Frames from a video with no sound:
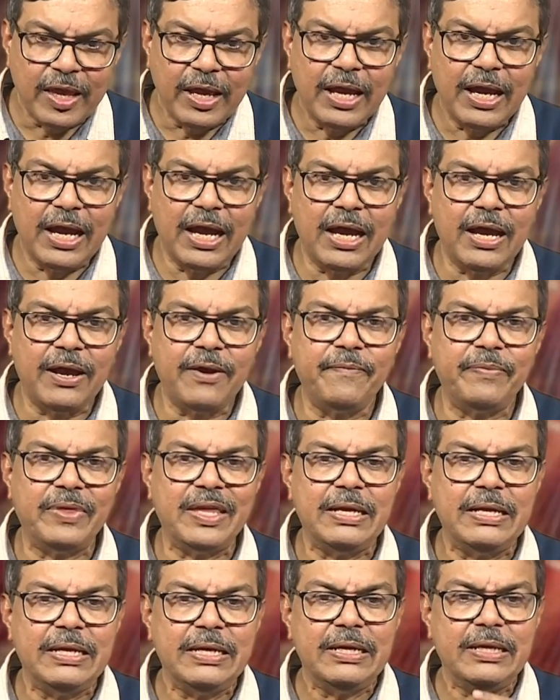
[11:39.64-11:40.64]

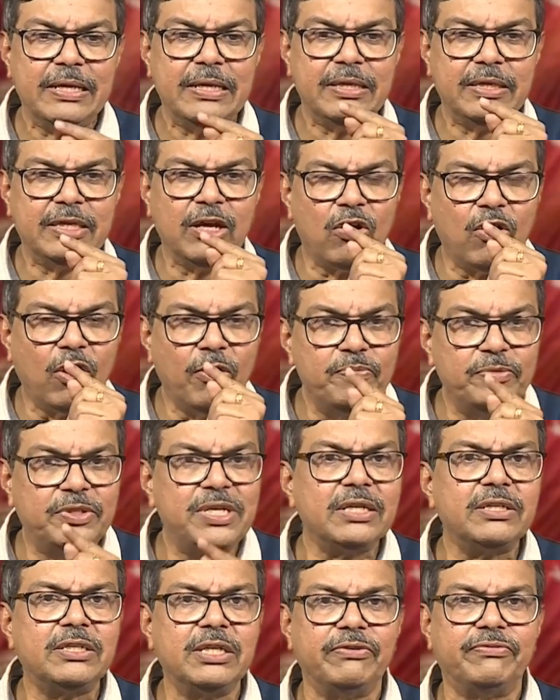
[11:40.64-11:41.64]
the
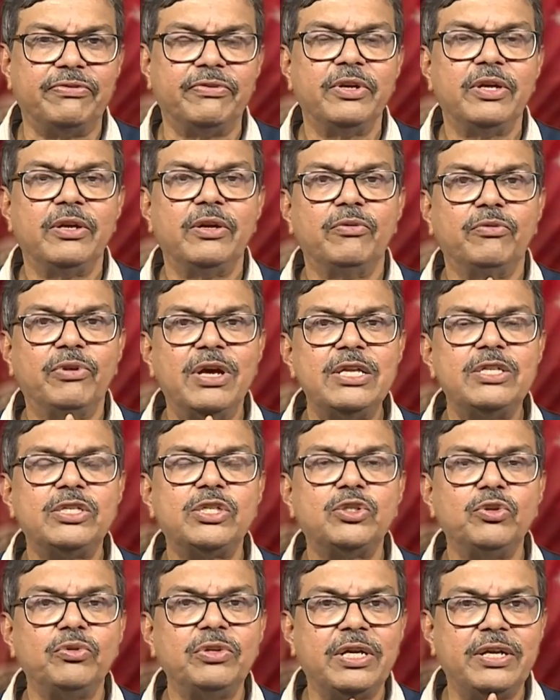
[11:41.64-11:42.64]
objective was
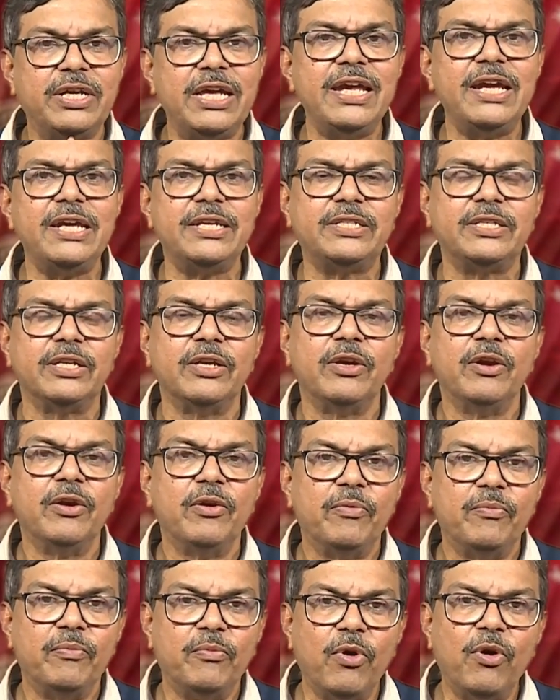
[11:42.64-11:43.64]
to create
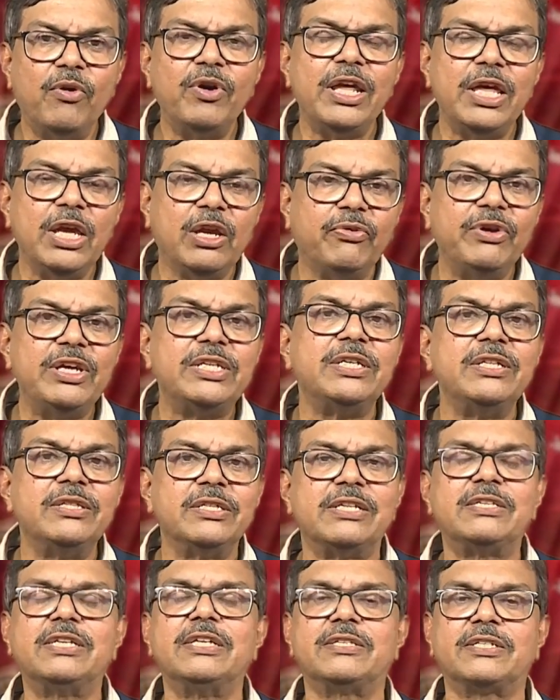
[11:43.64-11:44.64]
more equity in the
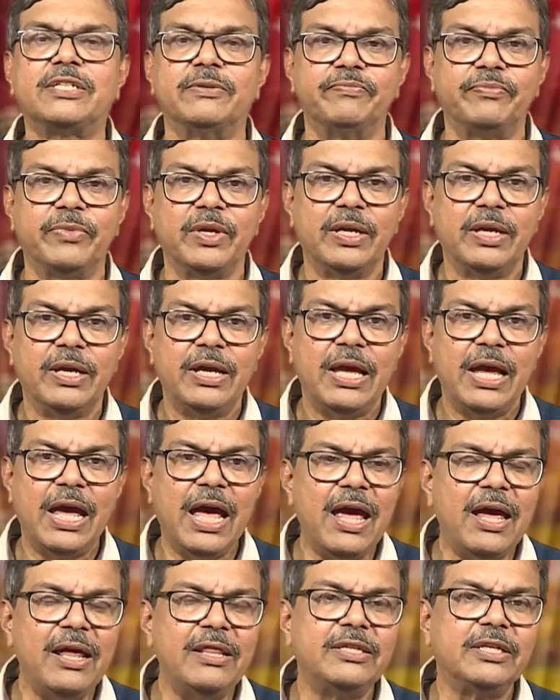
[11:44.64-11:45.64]
system.
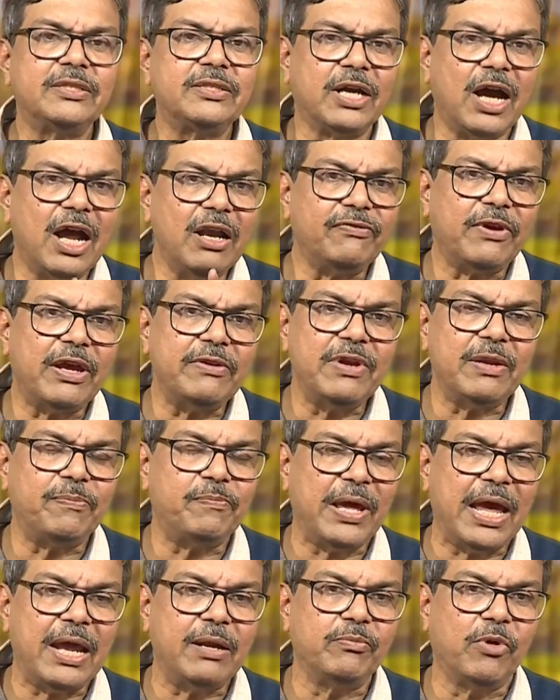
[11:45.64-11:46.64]
And the third 5-year
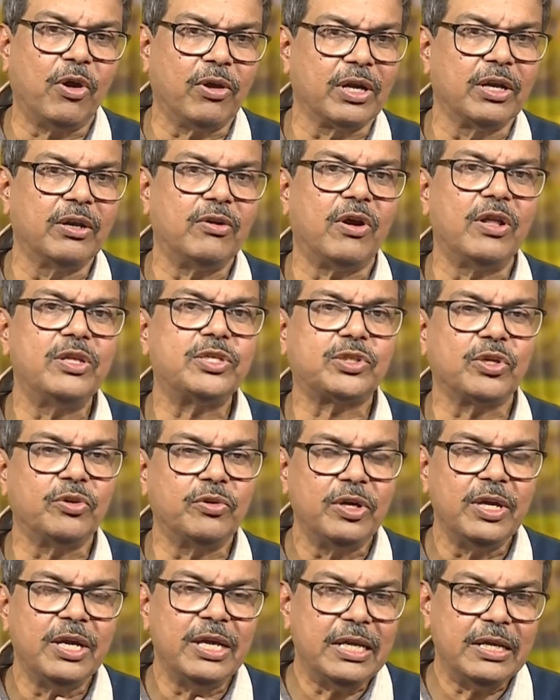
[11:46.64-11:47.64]
plan model also
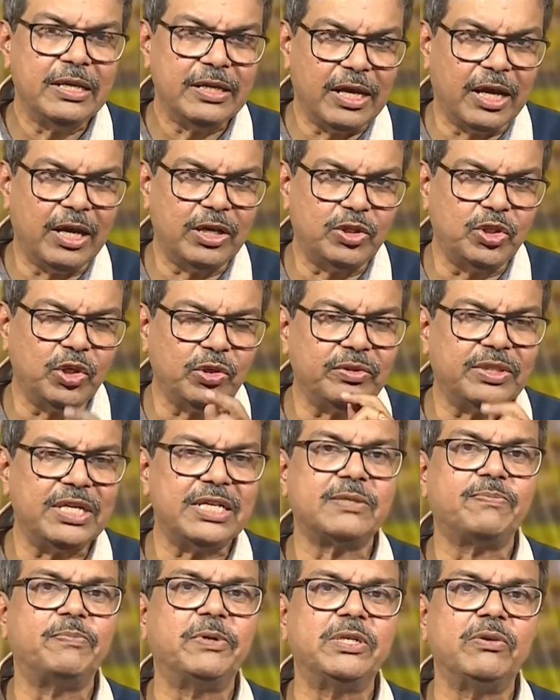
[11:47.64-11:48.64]
took this
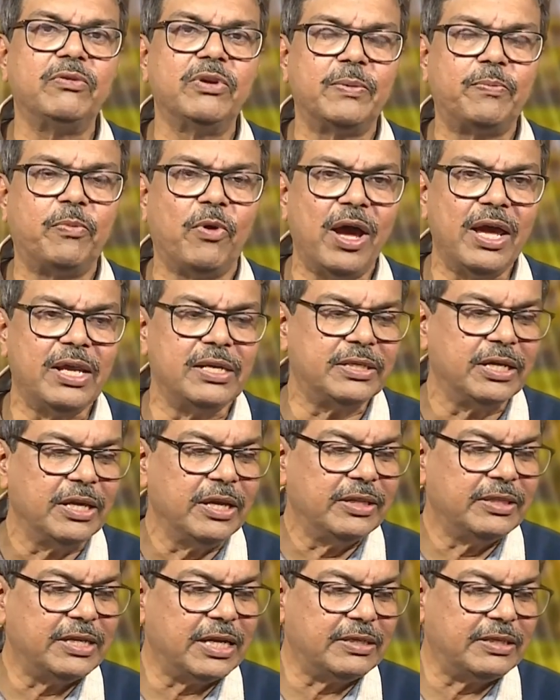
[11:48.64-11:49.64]
particular point,
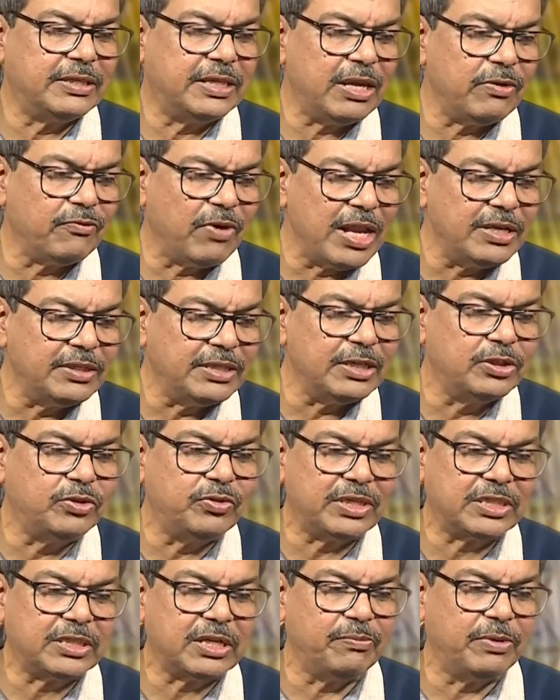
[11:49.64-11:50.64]
that they wanted to
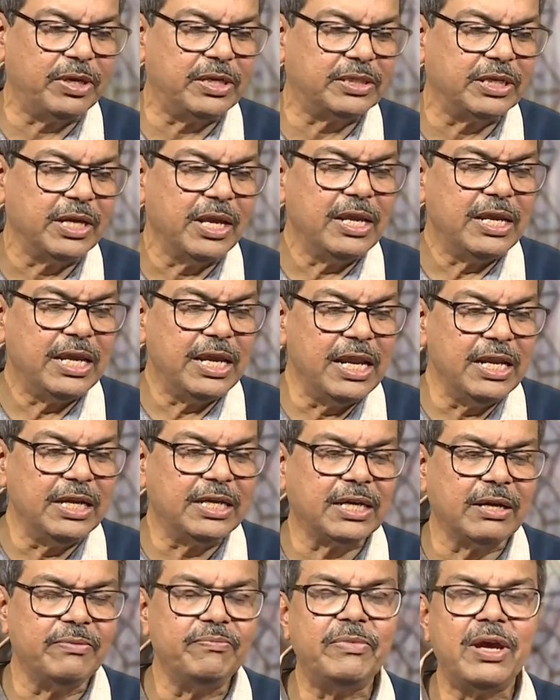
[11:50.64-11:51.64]
establish
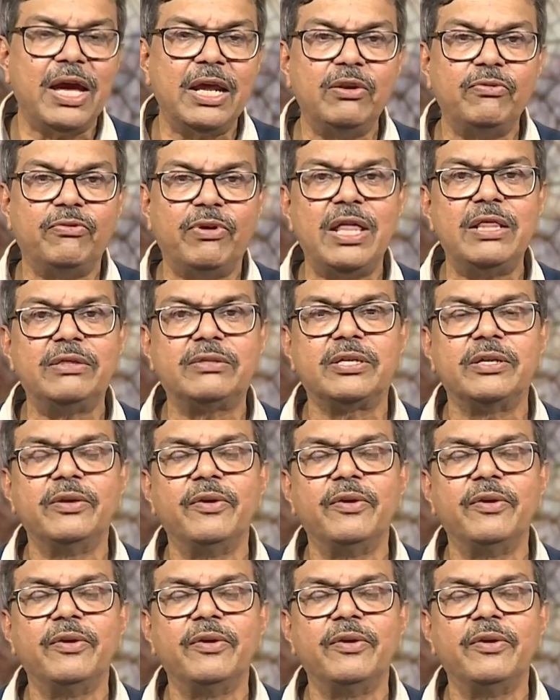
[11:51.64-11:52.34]
income and wealth,